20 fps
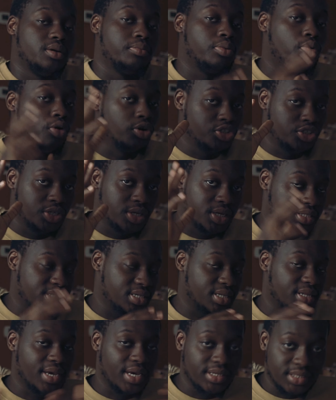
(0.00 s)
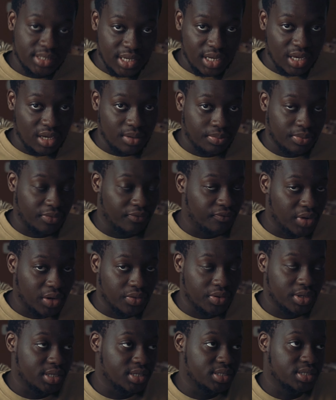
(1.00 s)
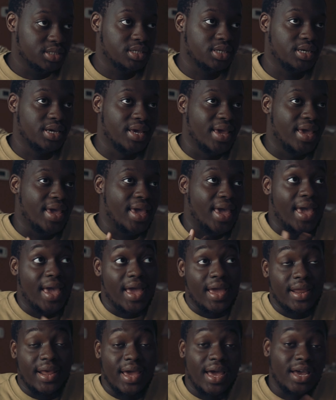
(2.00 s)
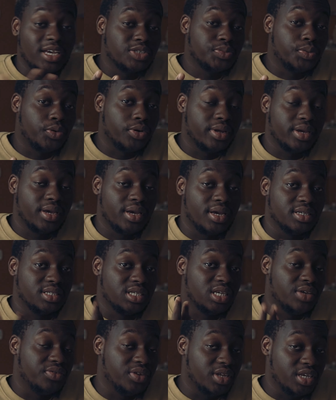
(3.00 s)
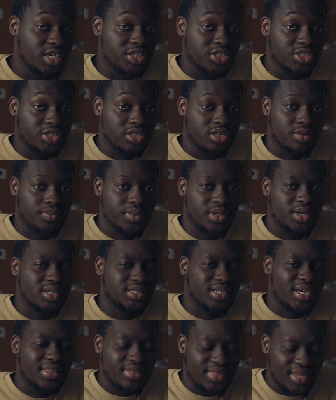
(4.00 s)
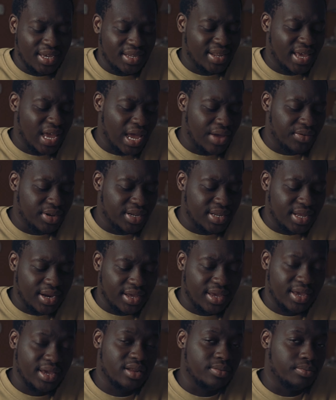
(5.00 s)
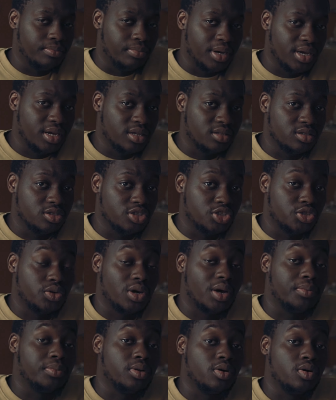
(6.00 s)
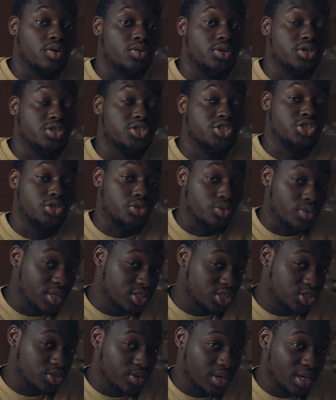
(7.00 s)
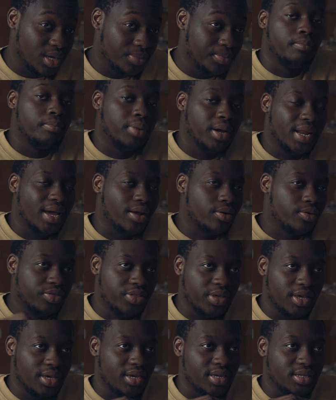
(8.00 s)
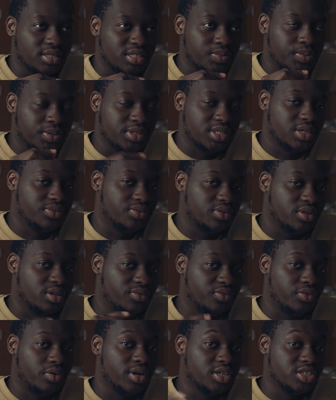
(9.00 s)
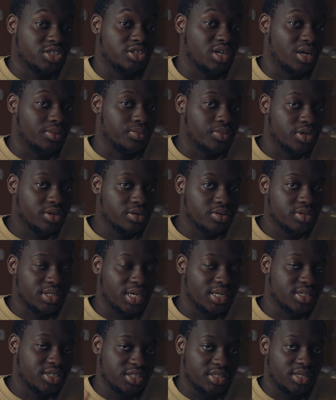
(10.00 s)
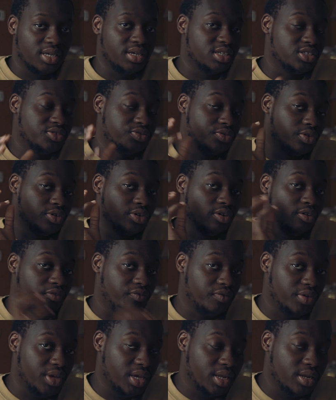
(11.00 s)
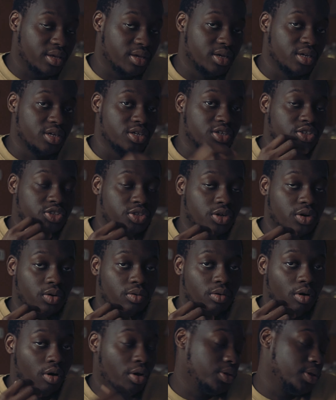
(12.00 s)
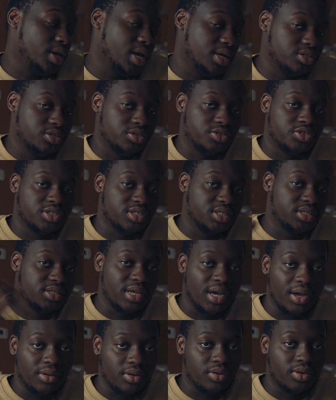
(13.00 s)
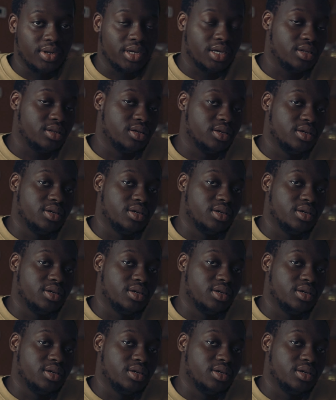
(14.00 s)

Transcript: portrait to landscape, very easy. And exporting it is even easier because I think they have a dedicated button to upload to Instagram, but I don't think it's specifically for Instagram Reels. I just think it's for your feed. So all you had to do is just download it